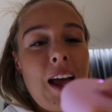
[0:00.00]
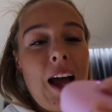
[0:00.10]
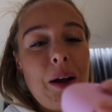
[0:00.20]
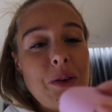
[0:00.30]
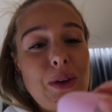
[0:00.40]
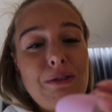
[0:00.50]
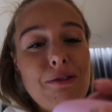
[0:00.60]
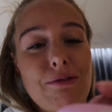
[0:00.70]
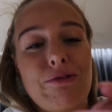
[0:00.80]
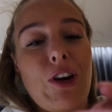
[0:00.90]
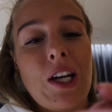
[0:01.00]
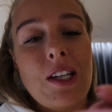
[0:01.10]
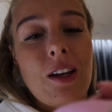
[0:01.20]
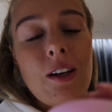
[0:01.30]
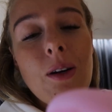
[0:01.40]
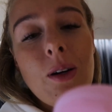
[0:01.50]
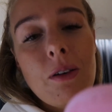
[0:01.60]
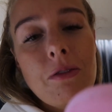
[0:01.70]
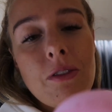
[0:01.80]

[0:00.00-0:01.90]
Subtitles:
How do you even freaking turn it off?